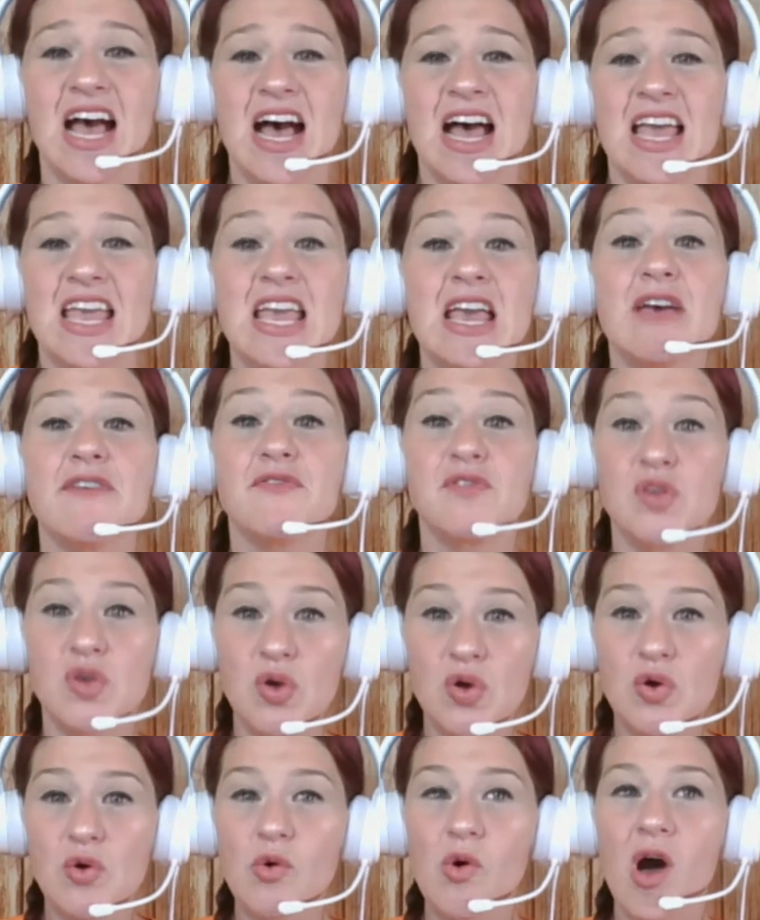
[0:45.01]
If
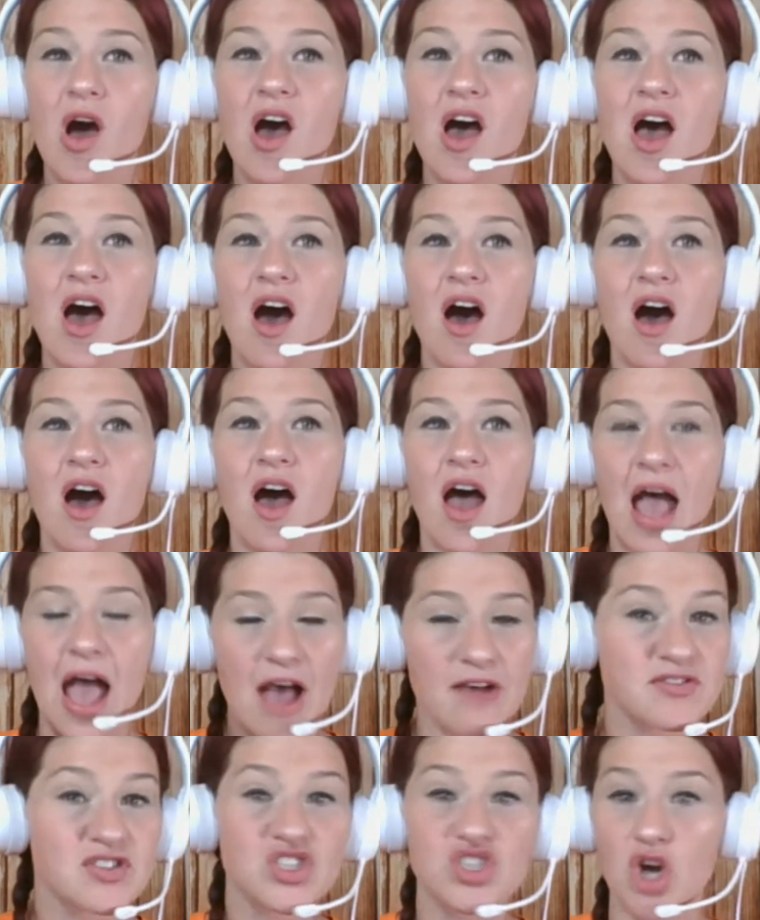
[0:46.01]
you have
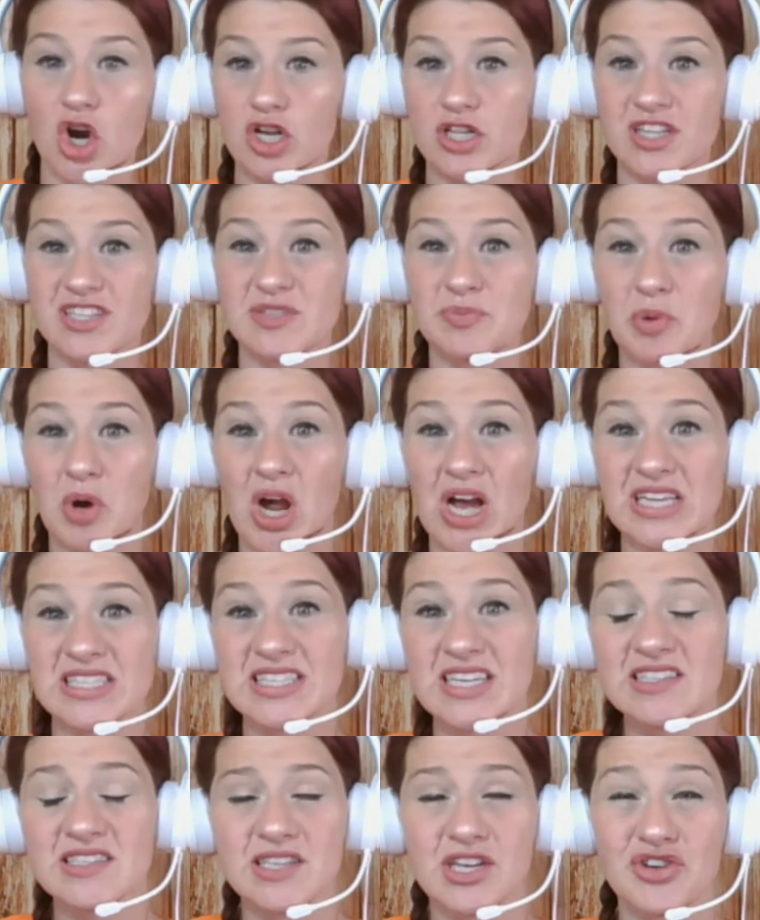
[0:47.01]
started this
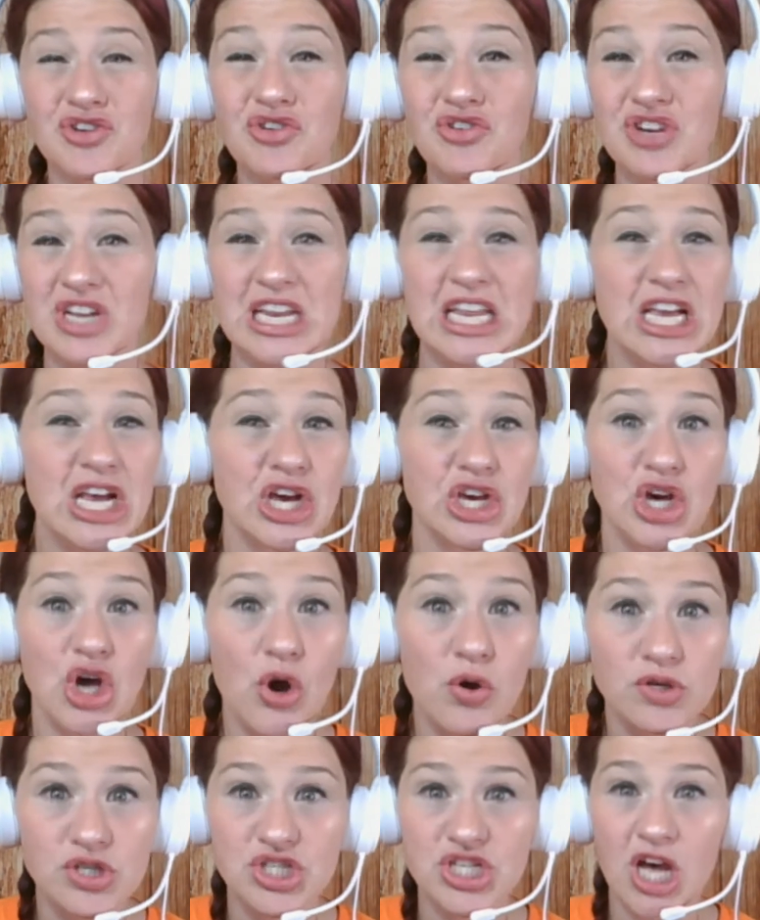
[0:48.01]
process and you're needing a
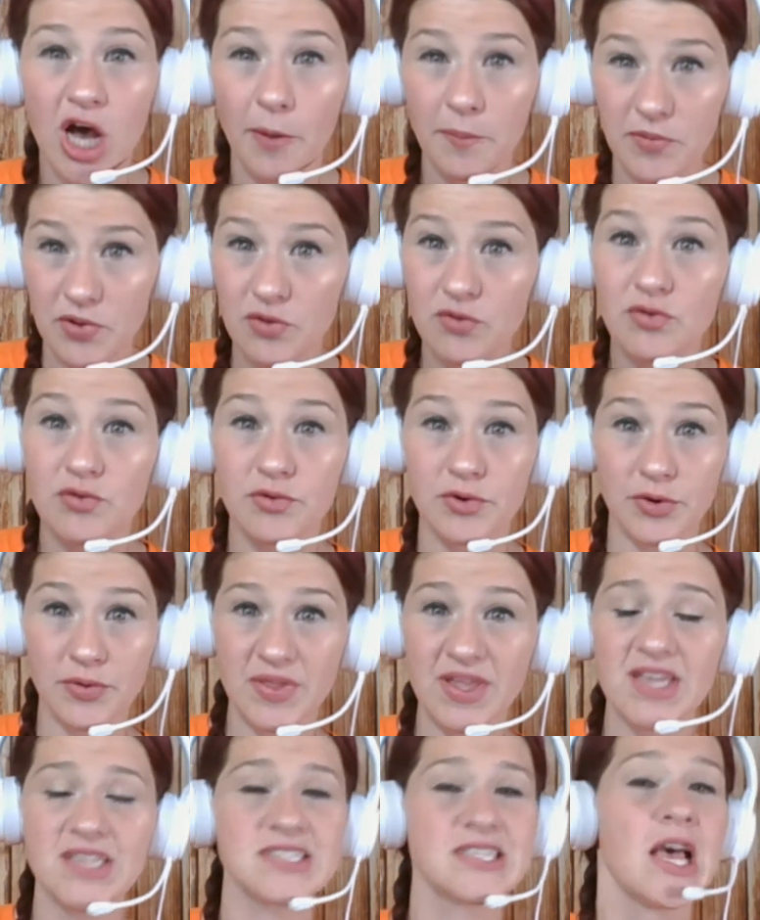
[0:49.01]
coach to help you through
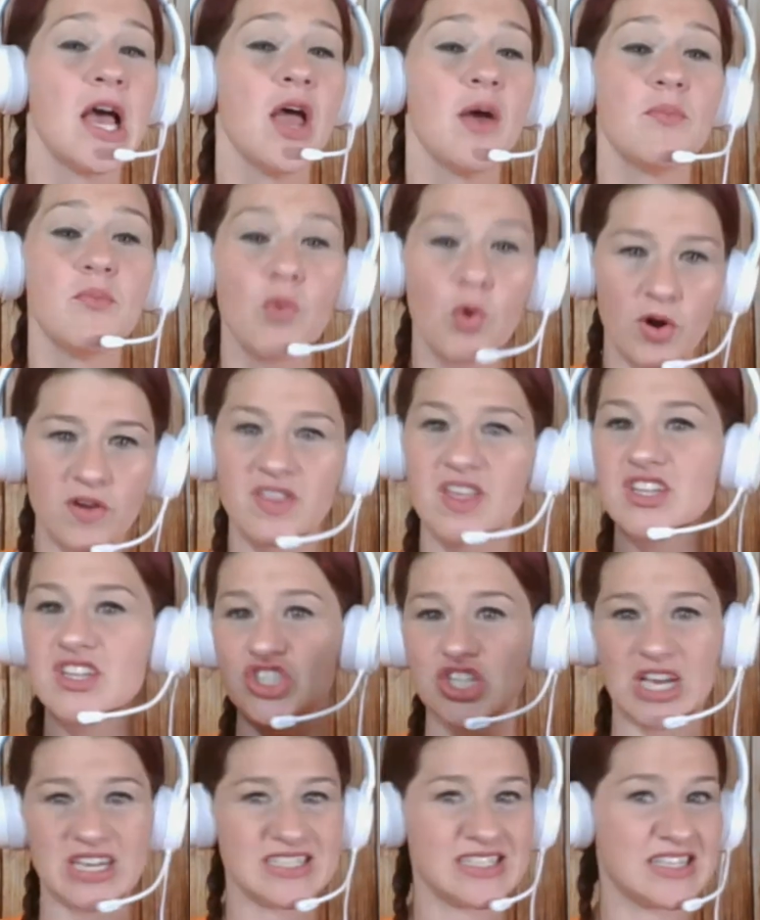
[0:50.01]
this more than
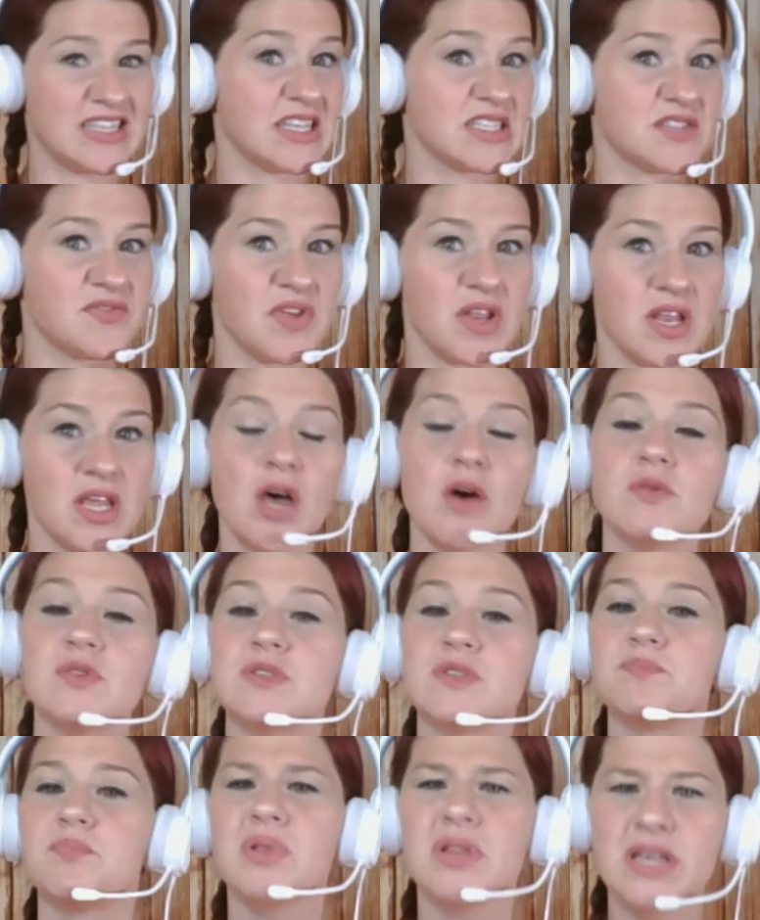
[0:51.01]
just these videos,
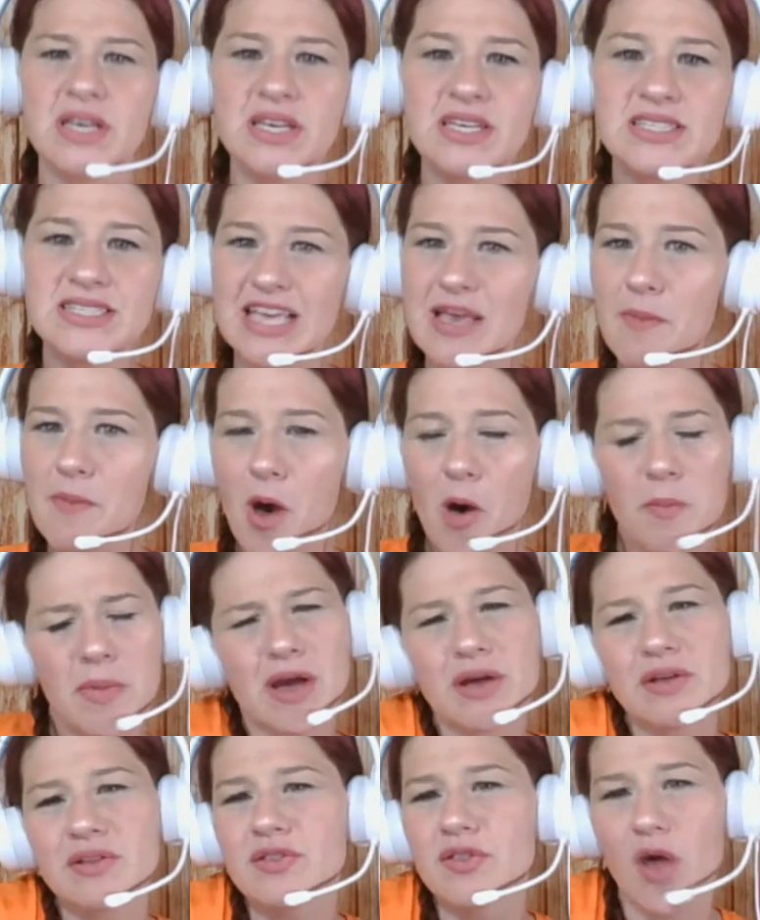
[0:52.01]
please email me.
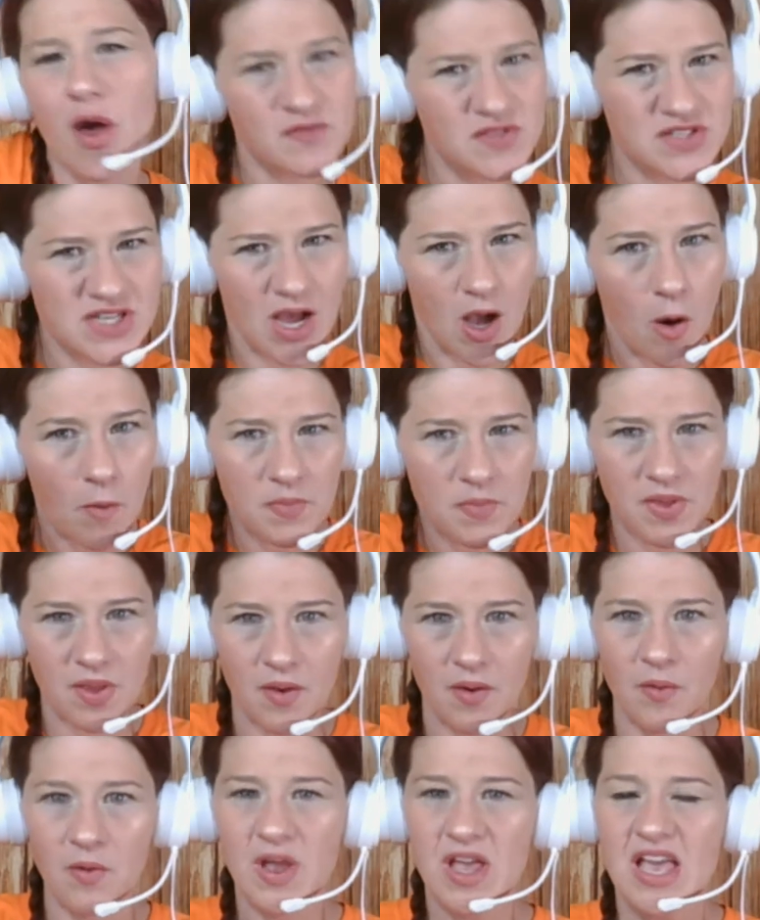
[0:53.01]
I'd love to help
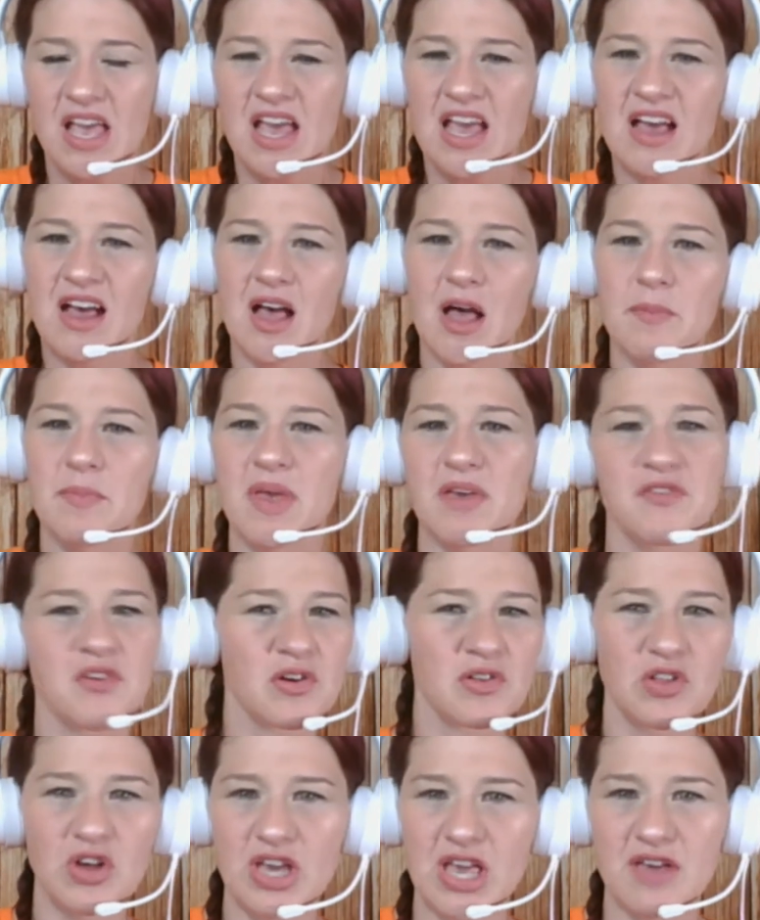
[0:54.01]
you if you're
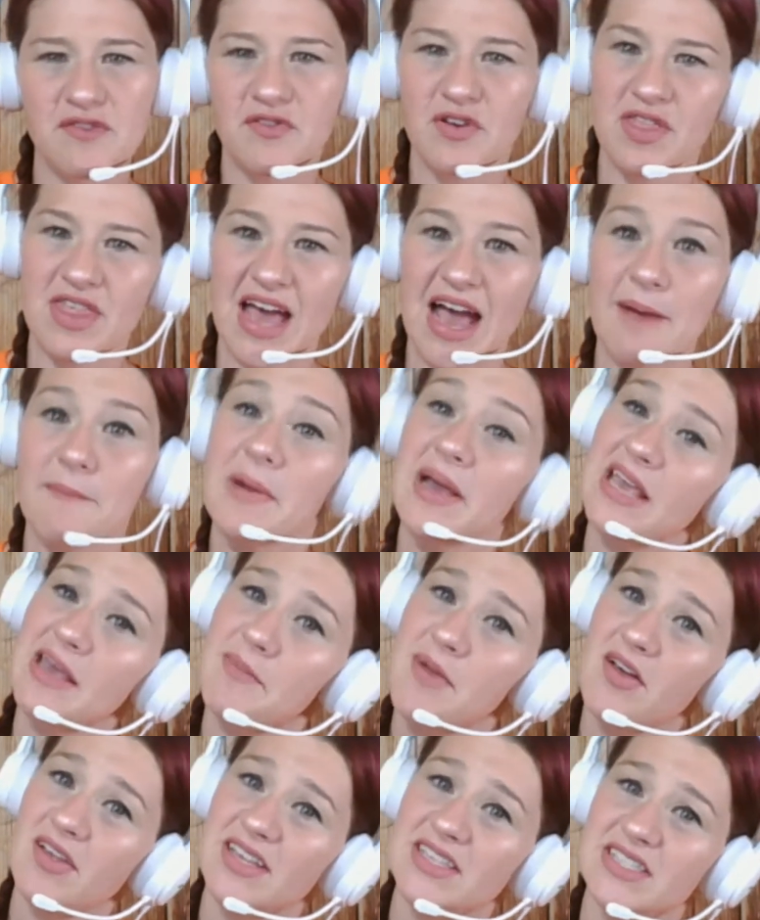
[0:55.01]
looking for that. My email
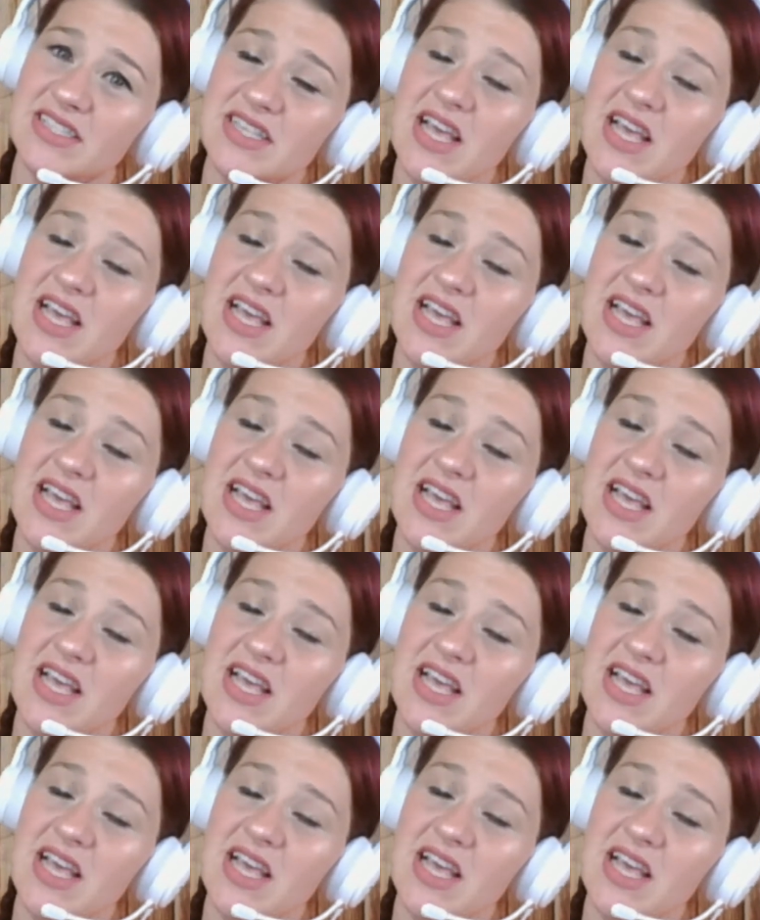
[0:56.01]
is